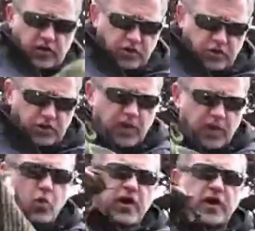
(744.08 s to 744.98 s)
of the same
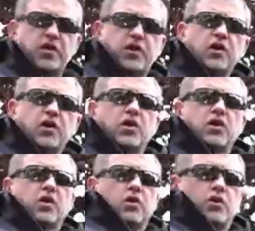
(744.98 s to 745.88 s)
way.
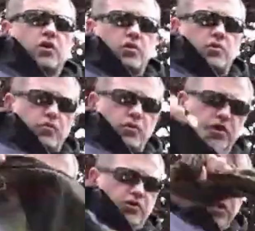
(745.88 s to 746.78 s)
We
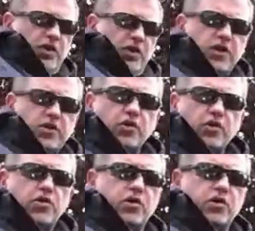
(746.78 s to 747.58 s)
can use it either